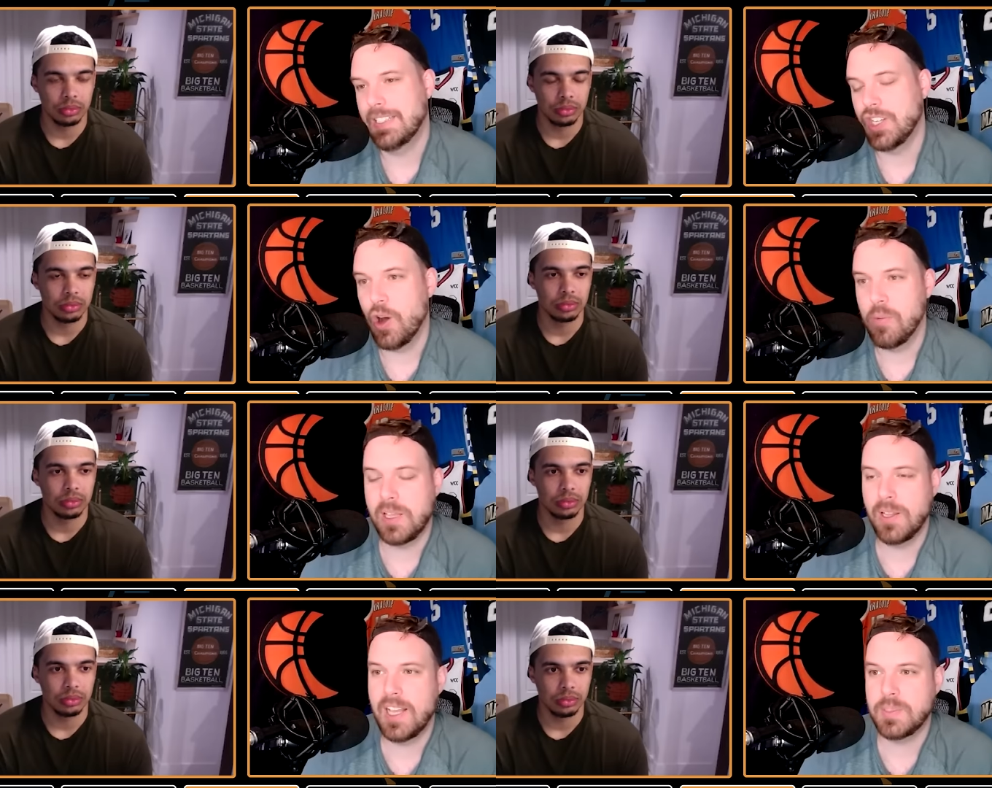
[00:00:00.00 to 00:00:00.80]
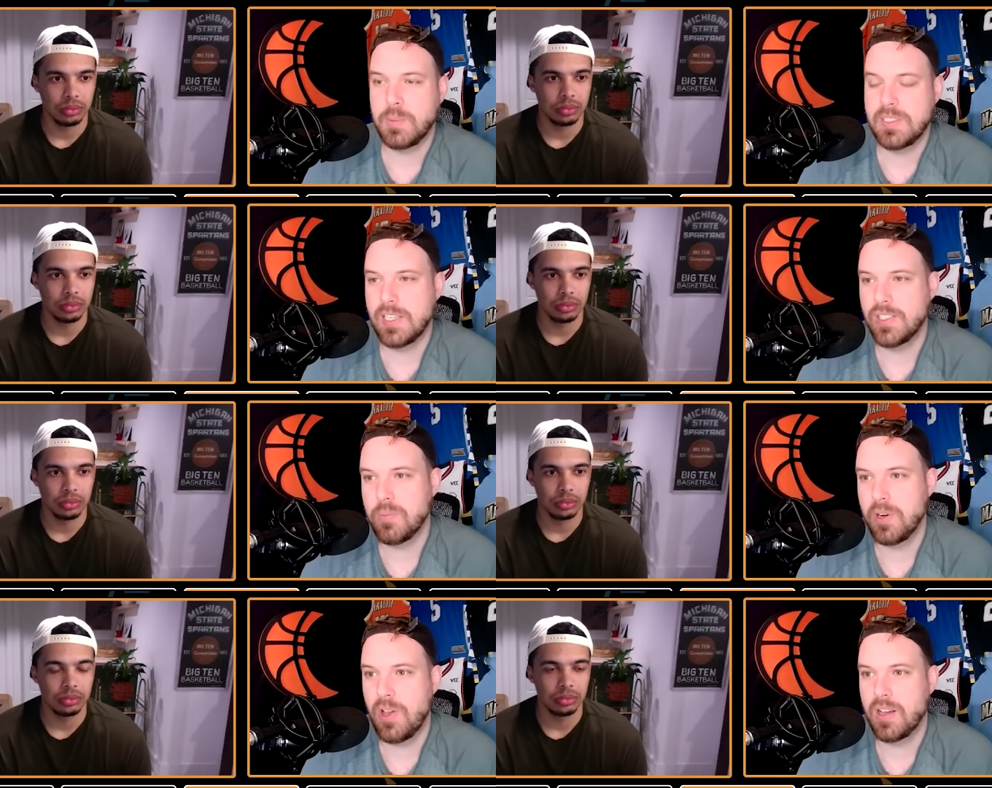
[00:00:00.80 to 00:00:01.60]
Speaker 1: Jacoby Gillespie's in.
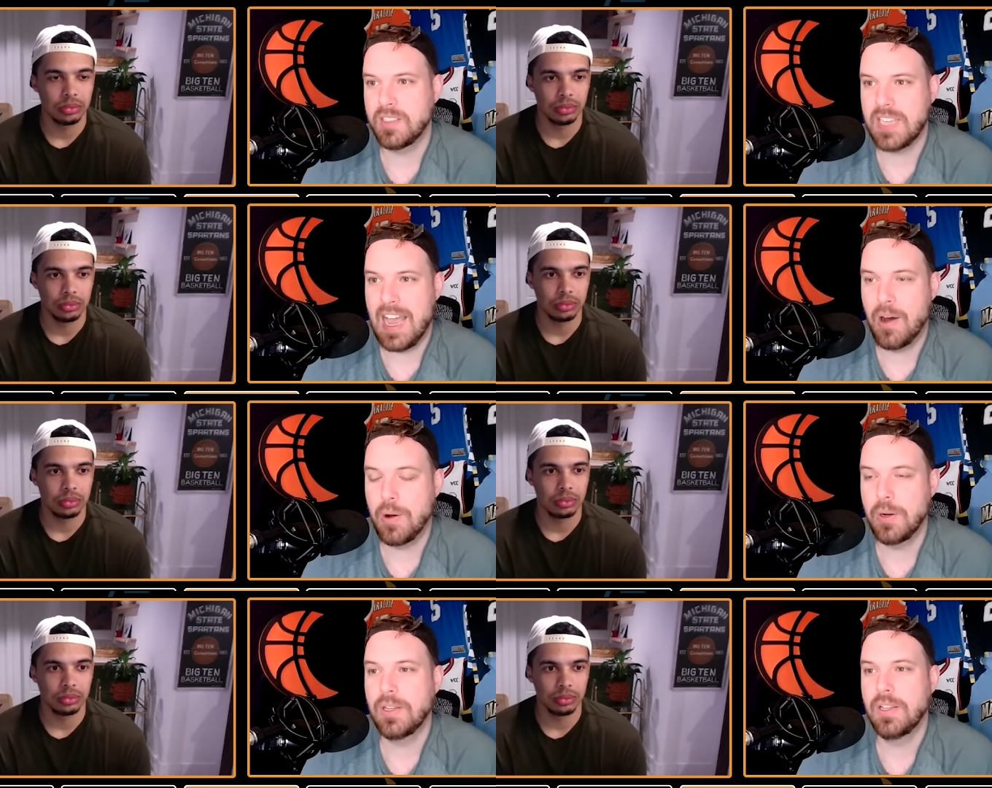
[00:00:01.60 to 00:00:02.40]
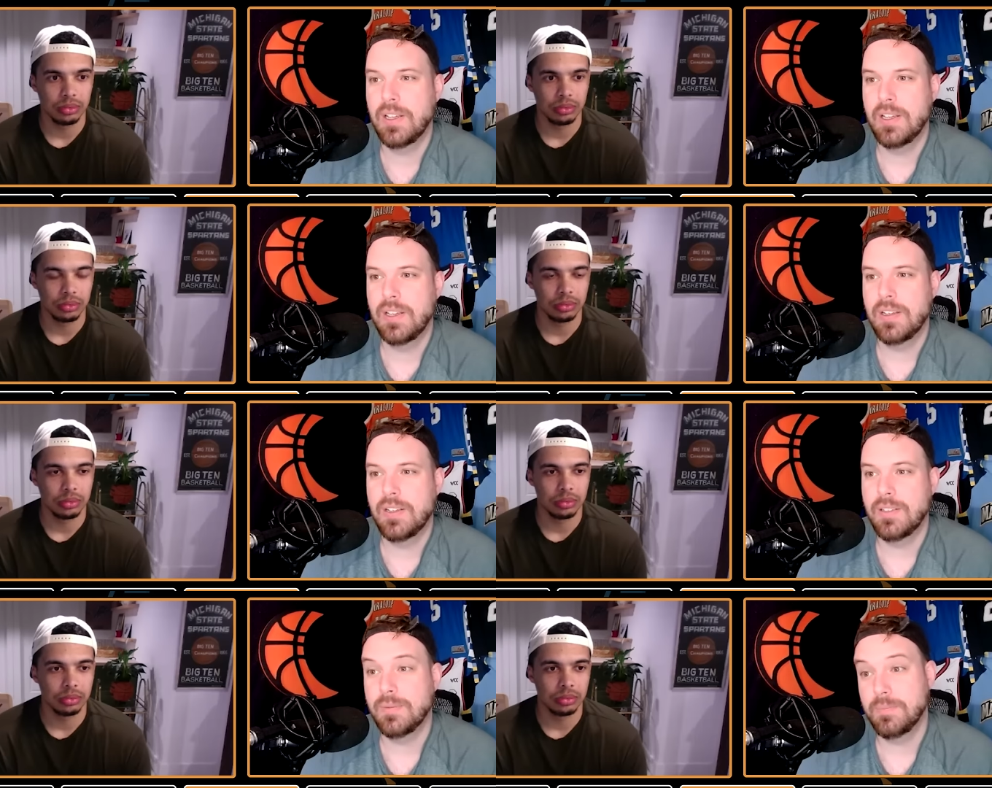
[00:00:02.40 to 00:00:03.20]
Jameer Young is out.
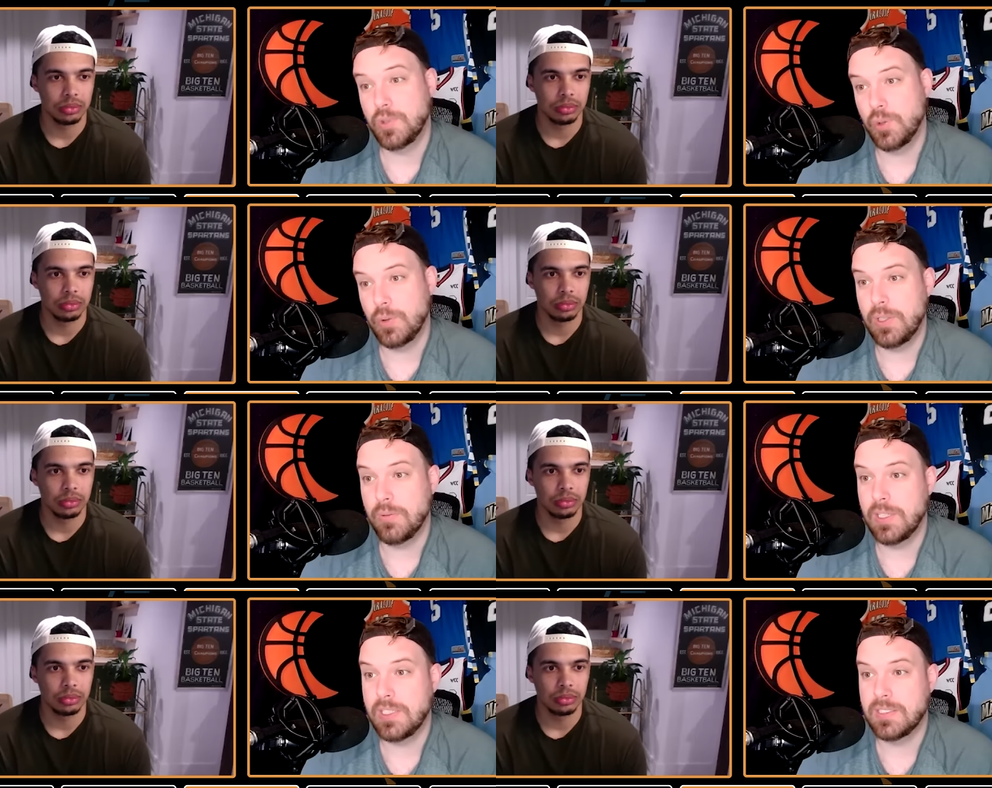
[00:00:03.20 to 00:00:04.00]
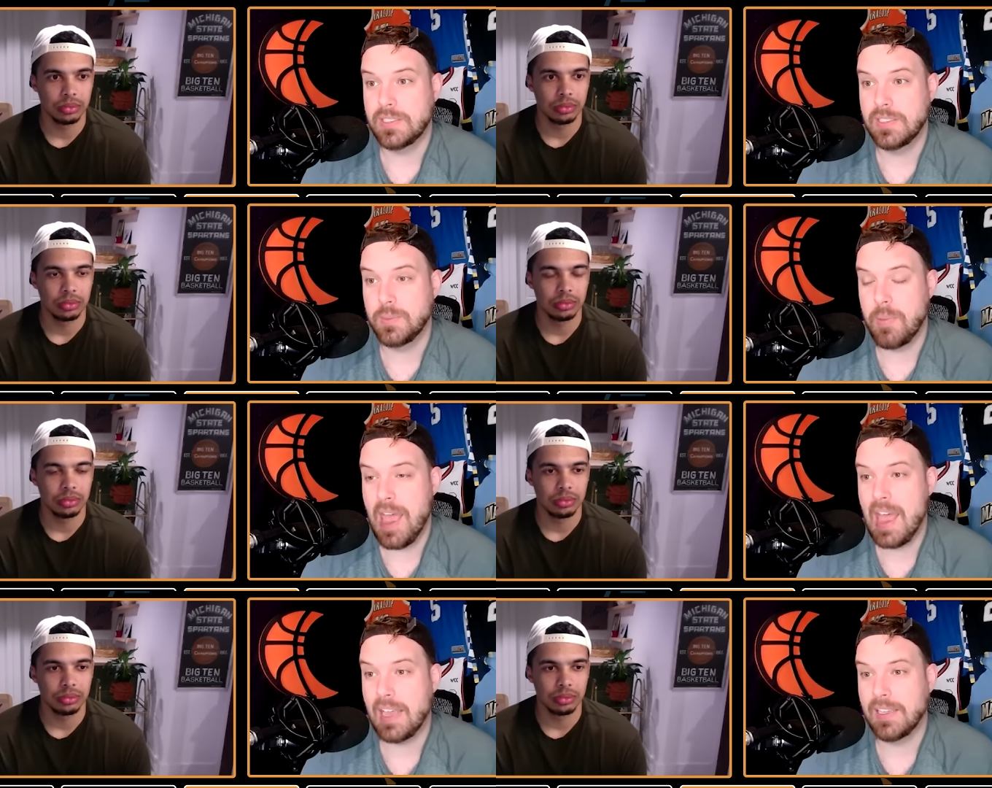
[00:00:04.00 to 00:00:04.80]
Julian Reese is
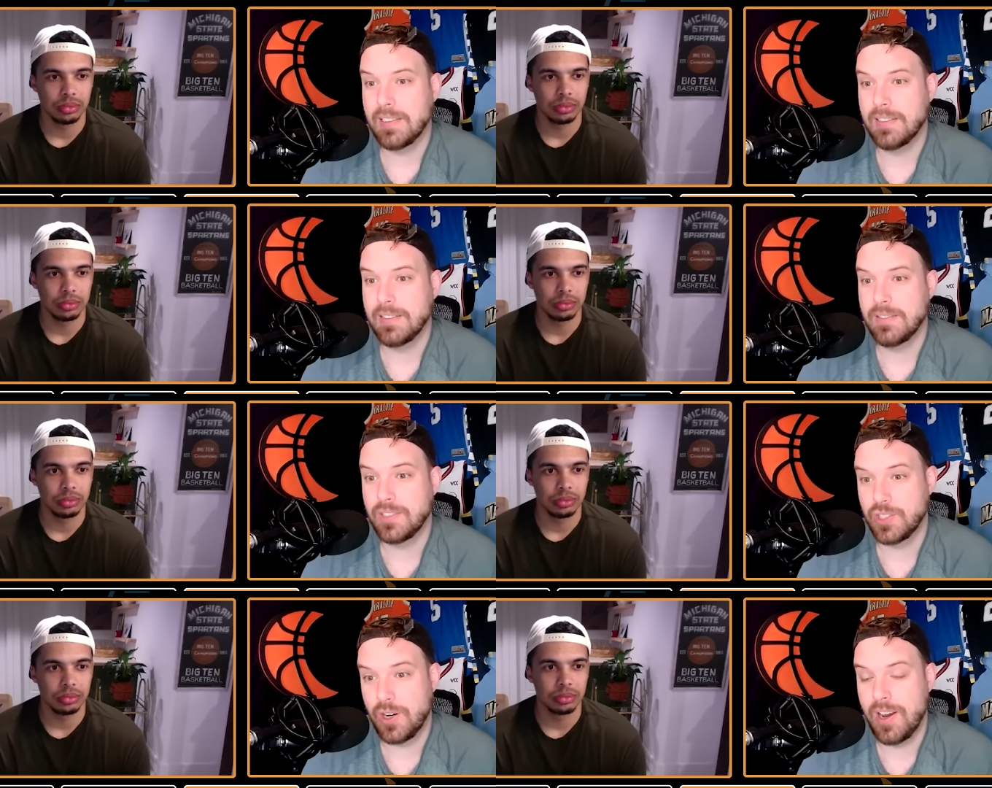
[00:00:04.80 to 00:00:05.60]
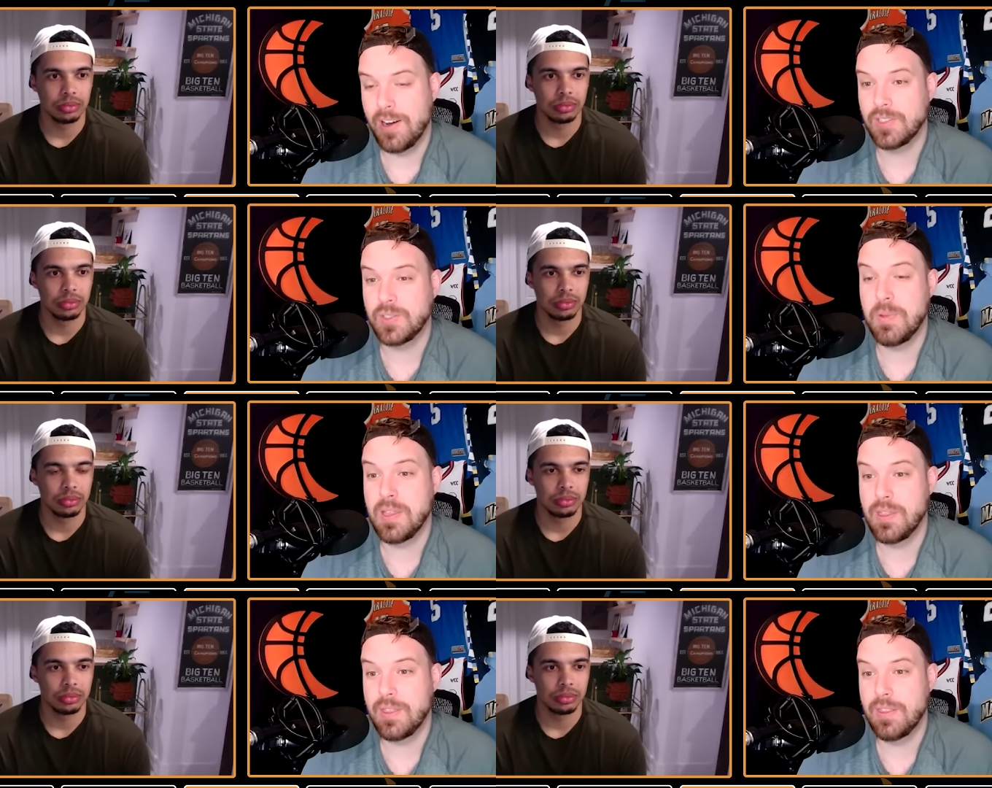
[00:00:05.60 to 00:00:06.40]
back. Deshaun
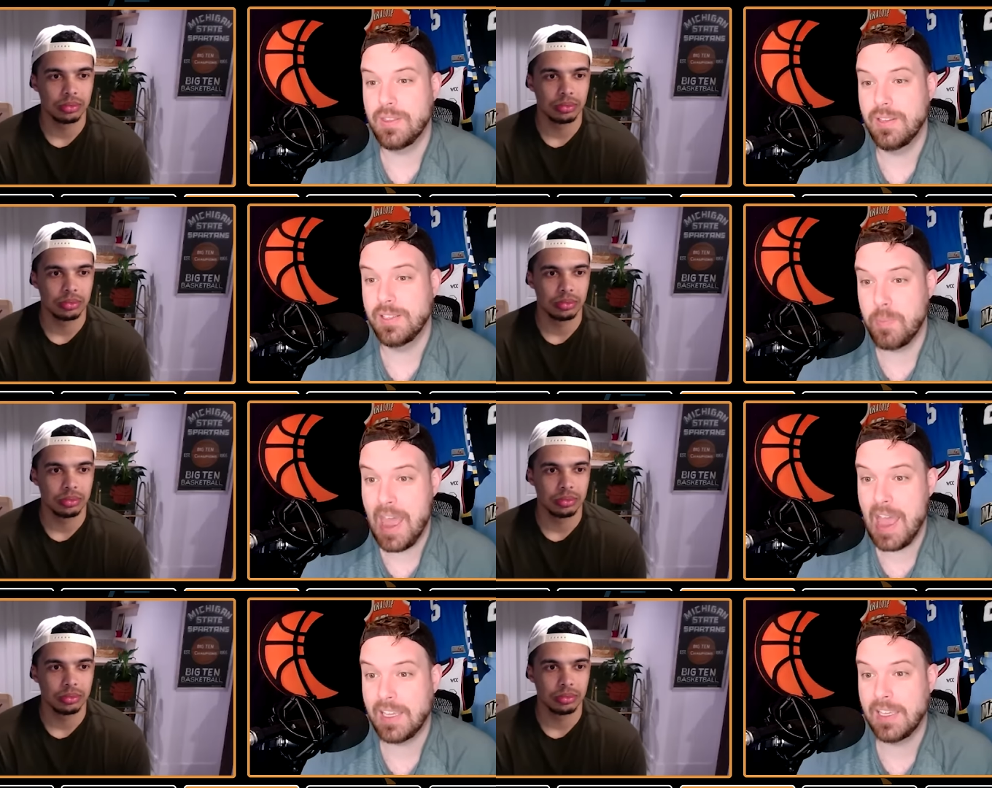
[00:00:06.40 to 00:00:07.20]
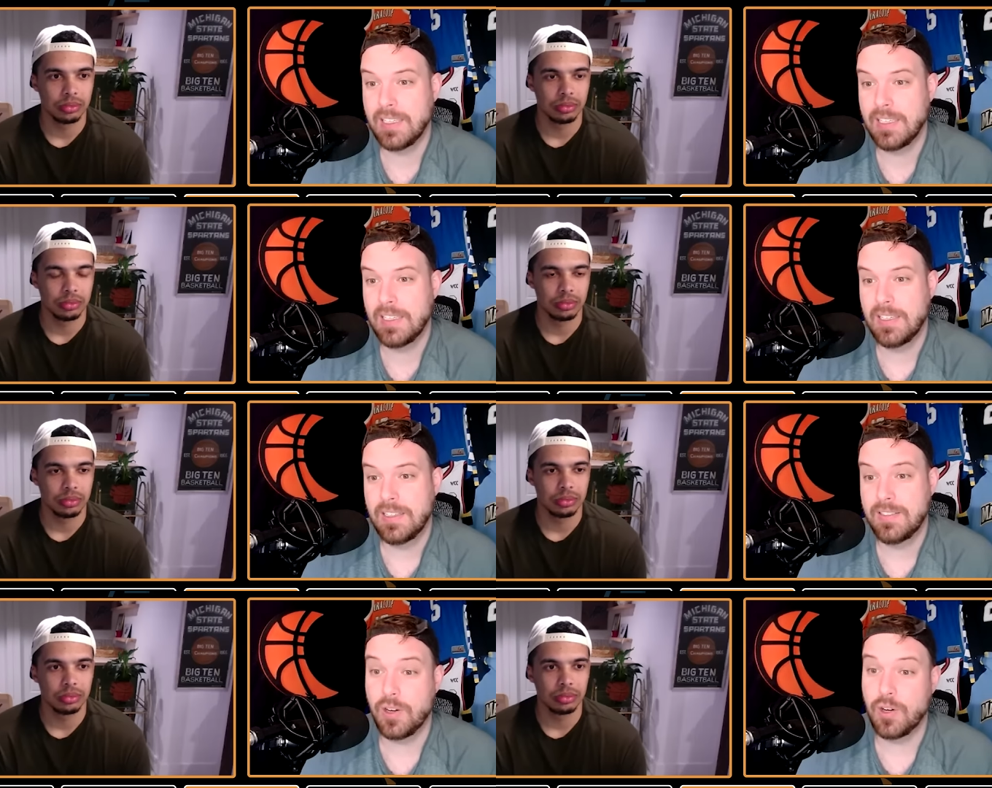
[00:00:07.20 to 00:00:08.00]
Harris-Smith is back.
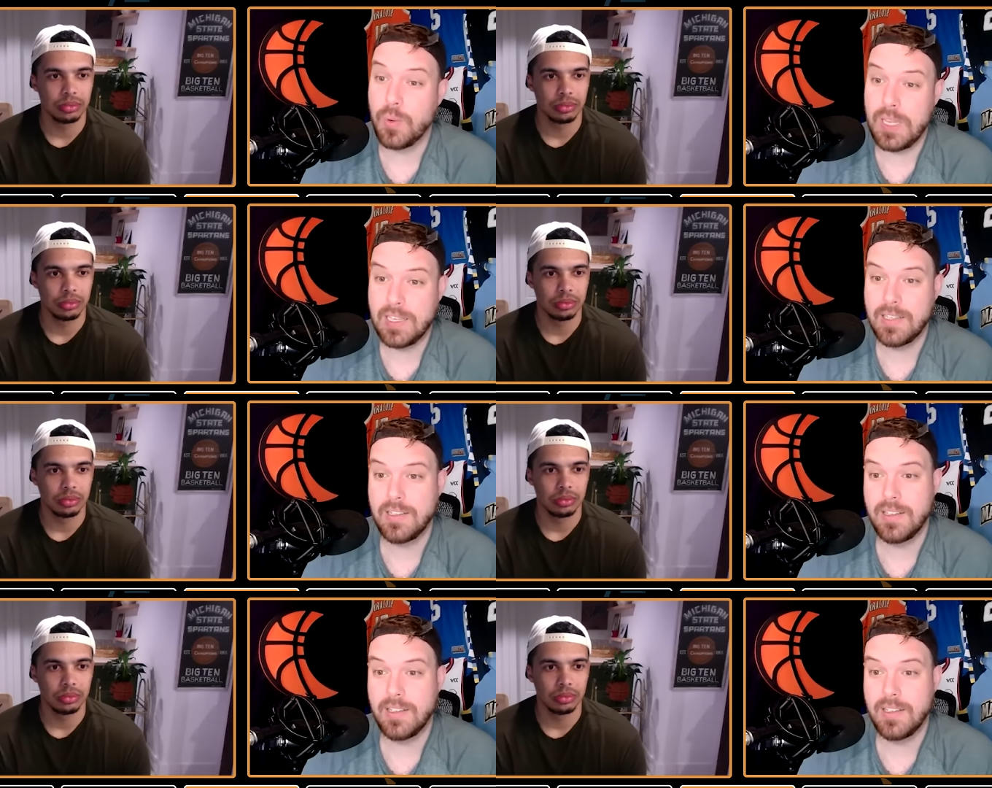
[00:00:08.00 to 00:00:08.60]
Derrick Queen